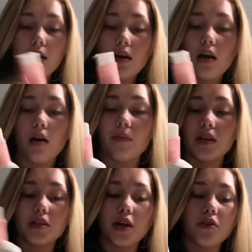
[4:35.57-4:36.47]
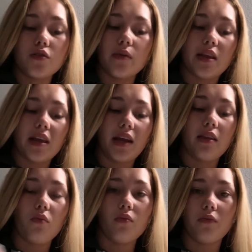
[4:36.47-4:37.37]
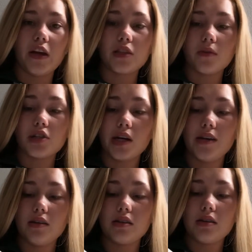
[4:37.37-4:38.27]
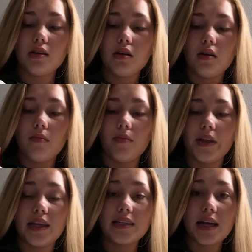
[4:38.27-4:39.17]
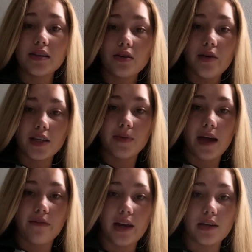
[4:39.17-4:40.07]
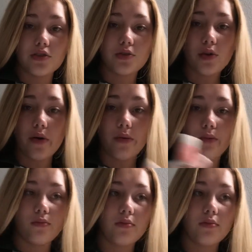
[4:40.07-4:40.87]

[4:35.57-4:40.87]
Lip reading: because it goes with like the face wash I use. But this has no SPF in it, so